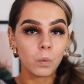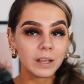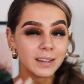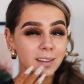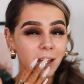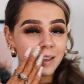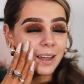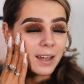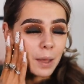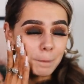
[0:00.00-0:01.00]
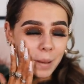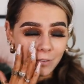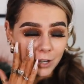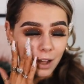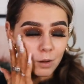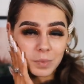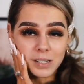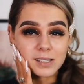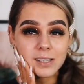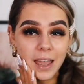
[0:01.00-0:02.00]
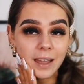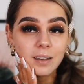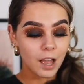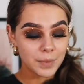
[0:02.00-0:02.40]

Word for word: oily like barrier on my skin.